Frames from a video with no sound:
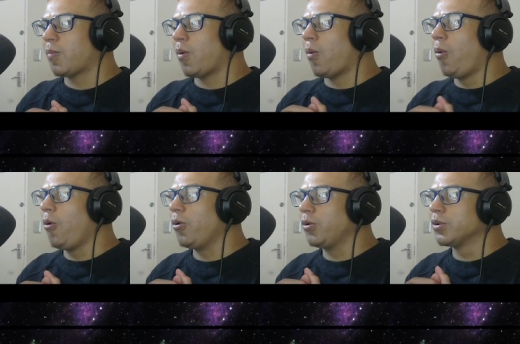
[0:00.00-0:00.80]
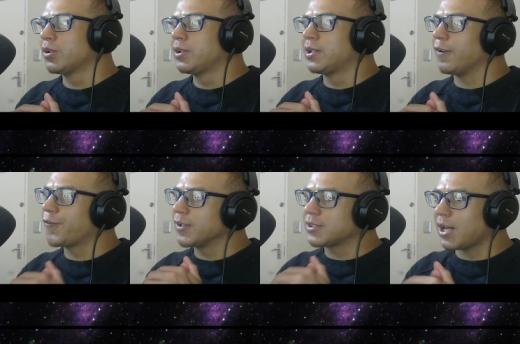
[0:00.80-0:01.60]
all
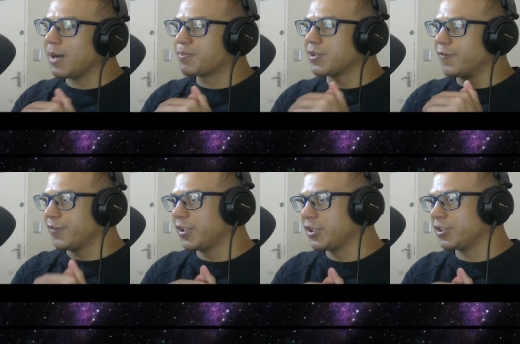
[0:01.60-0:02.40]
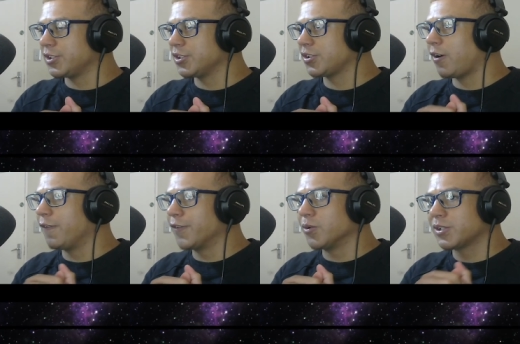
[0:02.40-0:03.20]
different types of versions
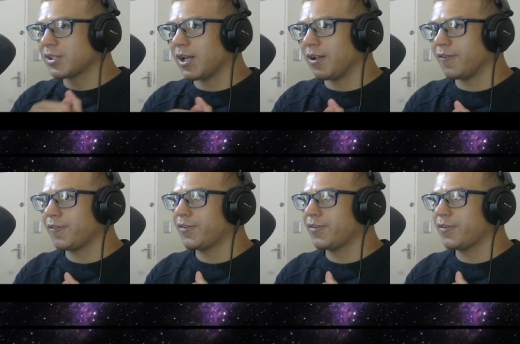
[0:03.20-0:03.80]
of yourself,